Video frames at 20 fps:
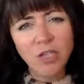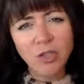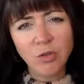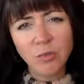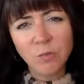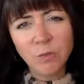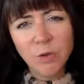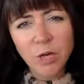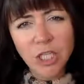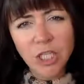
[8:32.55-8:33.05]
too
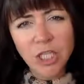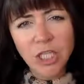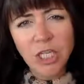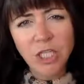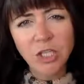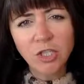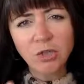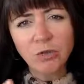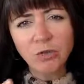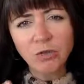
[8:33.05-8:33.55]

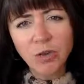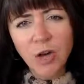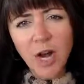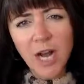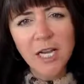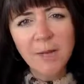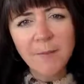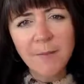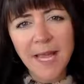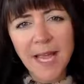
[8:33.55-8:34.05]
pushing, too
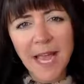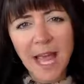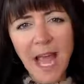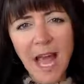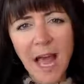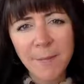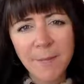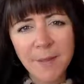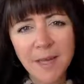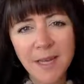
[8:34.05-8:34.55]
trying to make it
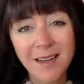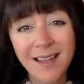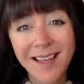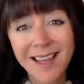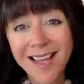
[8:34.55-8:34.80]
happen,